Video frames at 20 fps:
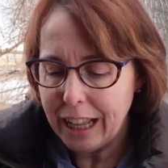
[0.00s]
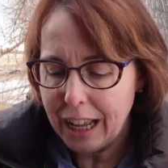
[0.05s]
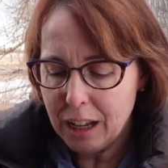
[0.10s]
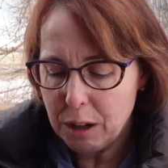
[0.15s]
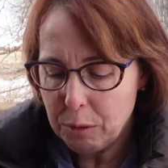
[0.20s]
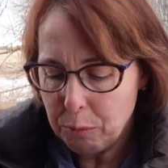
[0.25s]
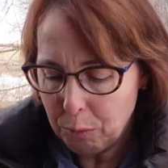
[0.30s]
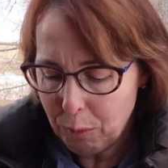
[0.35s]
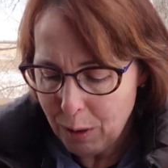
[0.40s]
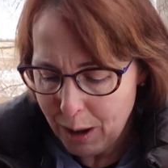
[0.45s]

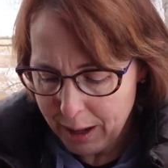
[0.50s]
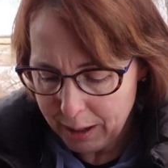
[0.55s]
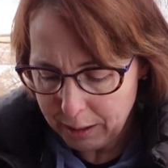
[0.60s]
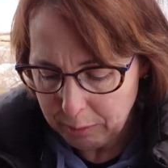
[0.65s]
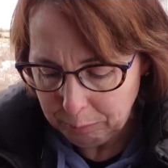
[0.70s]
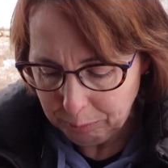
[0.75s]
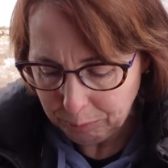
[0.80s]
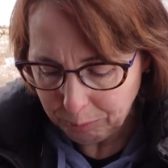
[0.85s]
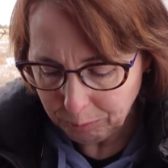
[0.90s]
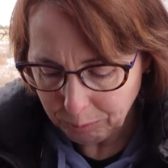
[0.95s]

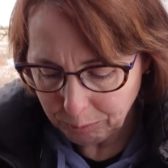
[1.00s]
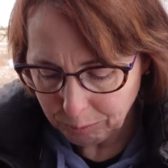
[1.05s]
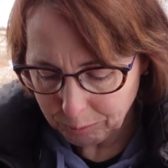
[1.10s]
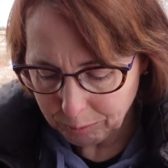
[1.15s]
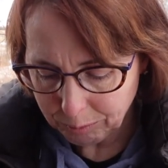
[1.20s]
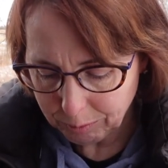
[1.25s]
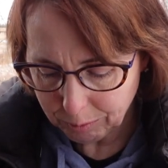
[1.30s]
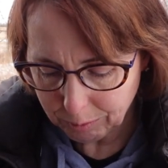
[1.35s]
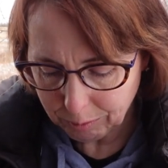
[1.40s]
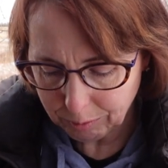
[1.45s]
A1,
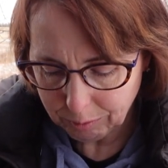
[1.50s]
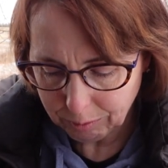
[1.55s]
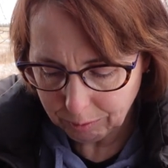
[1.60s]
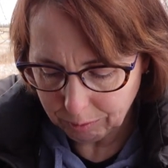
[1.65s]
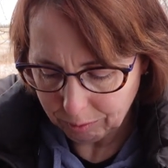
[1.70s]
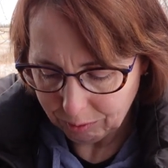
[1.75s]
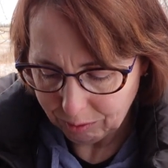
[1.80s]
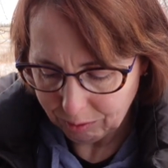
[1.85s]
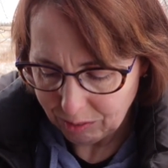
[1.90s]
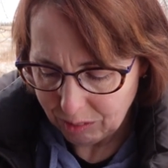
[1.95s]

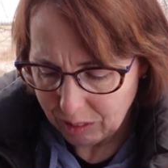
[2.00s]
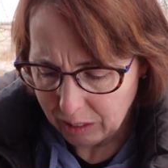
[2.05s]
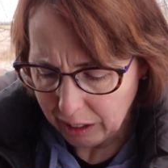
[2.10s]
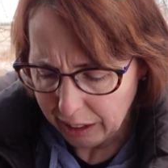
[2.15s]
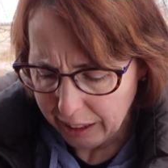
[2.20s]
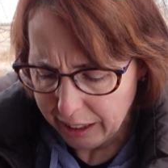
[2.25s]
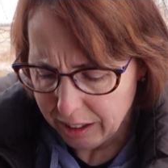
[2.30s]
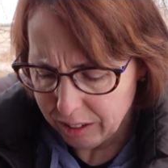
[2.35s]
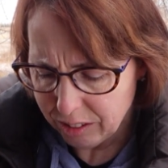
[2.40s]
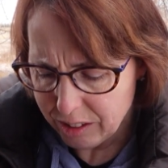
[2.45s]

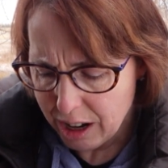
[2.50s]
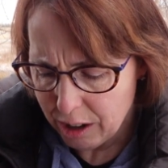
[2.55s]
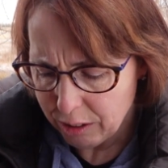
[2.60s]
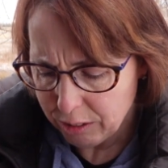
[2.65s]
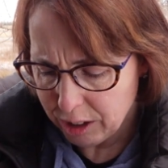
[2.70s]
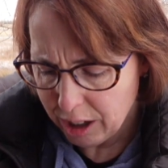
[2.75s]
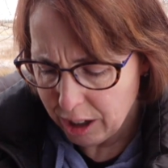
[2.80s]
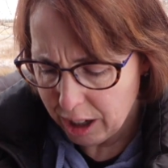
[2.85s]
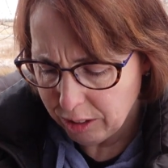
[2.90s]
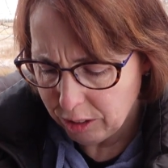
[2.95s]
it is now
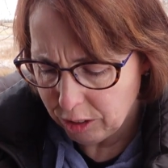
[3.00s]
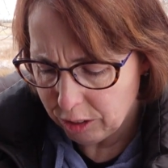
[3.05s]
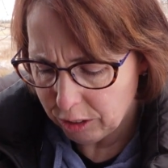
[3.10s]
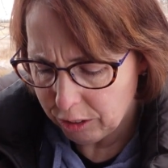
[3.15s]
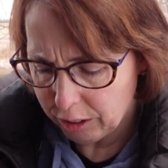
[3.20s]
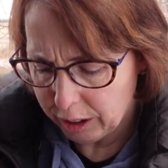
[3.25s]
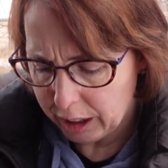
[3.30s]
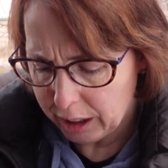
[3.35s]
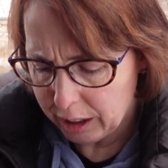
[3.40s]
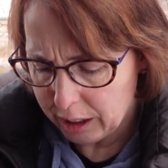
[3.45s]
a touch
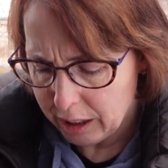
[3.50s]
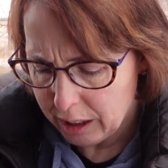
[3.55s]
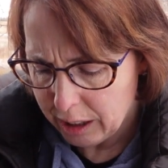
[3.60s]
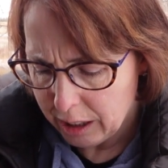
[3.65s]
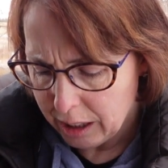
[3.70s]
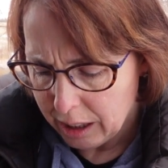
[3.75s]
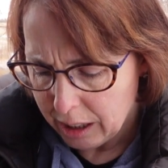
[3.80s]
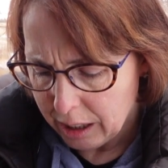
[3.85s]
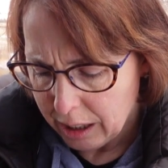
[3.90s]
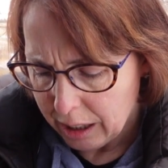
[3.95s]
screen
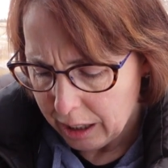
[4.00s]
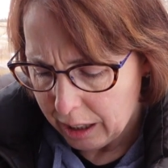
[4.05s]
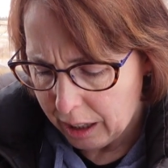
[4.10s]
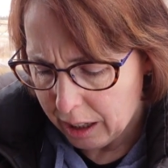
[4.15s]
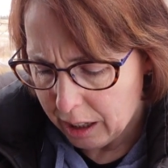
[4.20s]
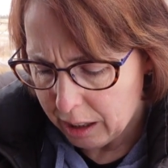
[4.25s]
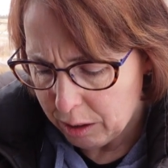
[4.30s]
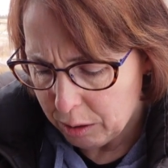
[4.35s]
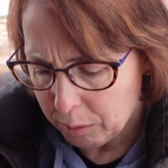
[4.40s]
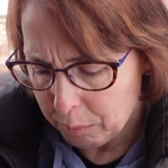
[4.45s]

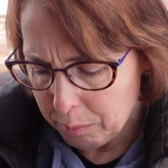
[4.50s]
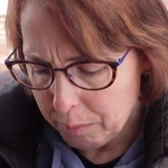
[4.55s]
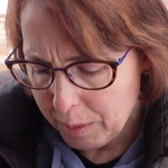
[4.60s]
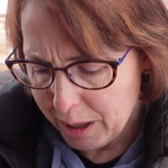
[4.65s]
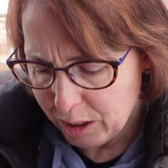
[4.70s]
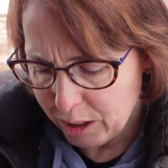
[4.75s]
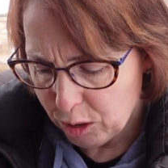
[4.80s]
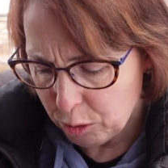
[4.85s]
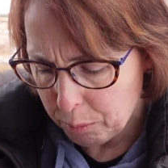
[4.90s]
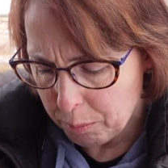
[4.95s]
and
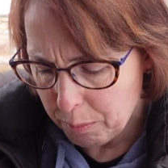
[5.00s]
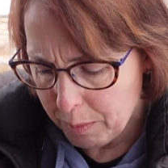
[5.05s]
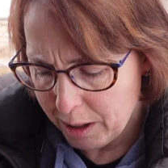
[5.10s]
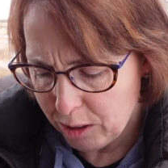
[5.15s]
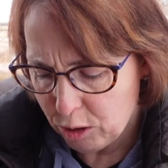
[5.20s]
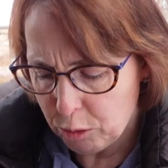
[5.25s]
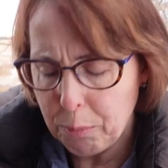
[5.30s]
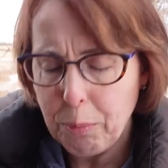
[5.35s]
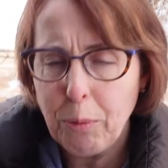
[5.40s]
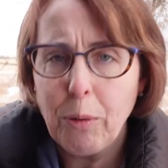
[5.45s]
much,
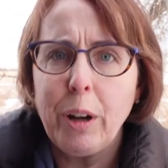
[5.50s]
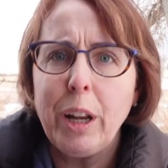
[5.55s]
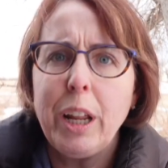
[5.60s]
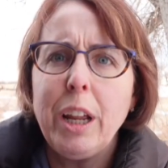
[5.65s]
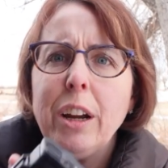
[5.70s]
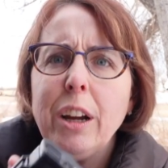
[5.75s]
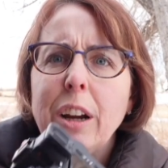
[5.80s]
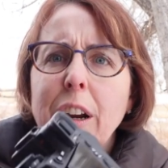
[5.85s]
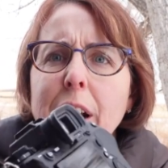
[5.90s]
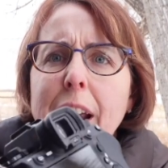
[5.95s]
much
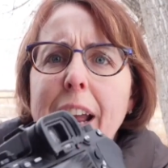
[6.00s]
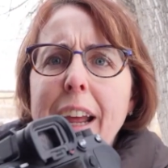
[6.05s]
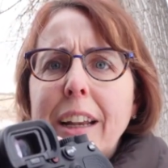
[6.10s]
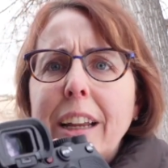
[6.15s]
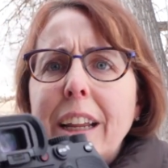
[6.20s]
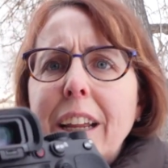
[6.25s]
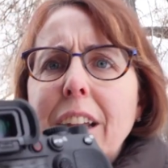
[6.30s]
prettier and